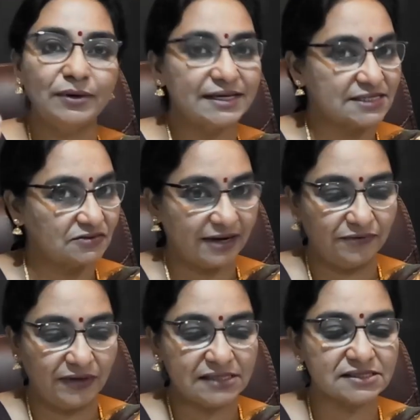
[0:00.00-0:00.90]
is dry
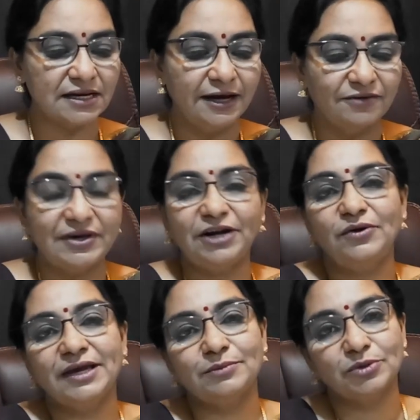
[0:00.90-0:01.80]
waste, wherein
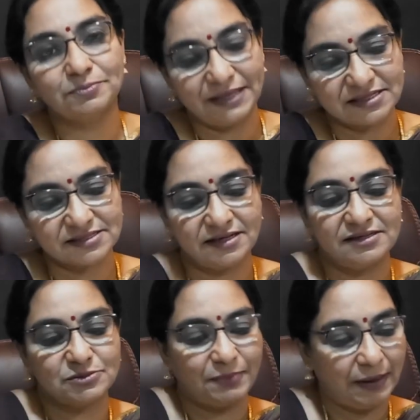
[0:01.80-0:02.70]
you can put
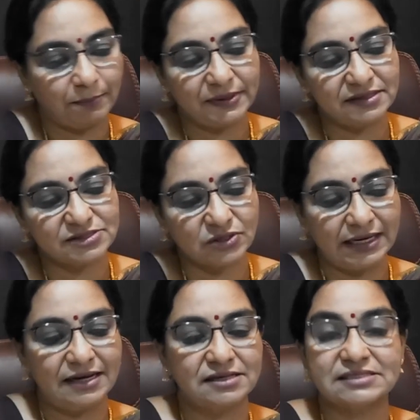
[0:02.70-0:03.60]
plastics, papers,
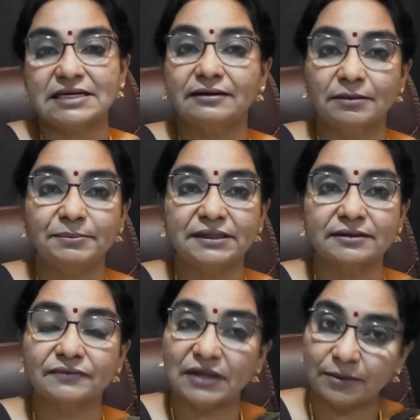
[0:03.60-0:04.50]
glass,
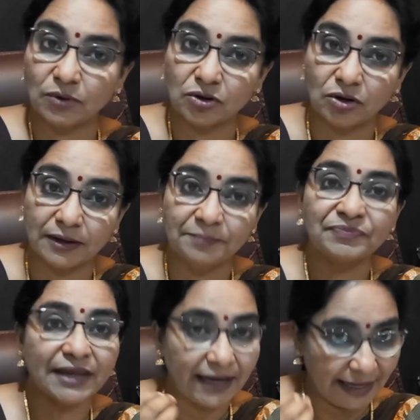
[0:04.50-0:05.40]
rubber, thermocol,
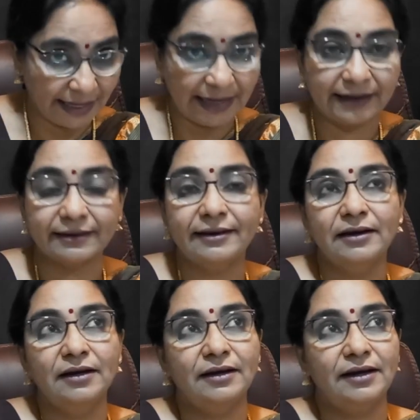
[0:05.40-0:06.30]
hair,
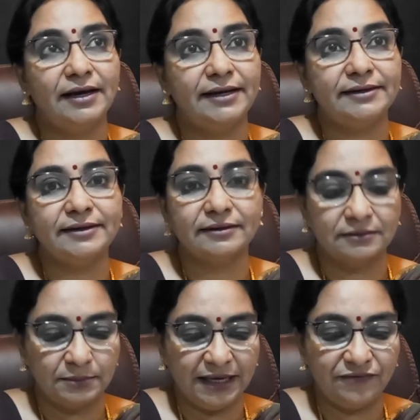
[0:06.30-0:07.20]

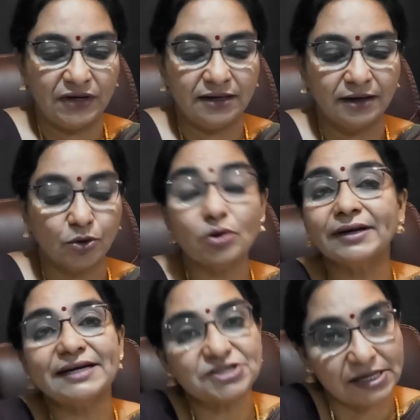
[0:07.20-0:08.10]
and even
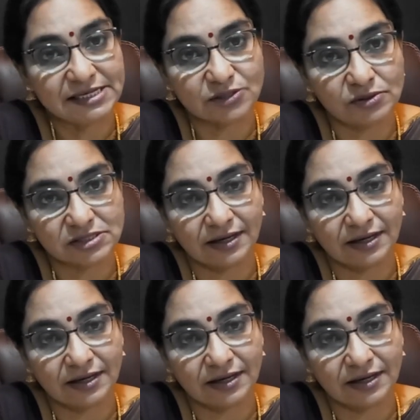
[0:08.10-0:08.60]
coconut shells also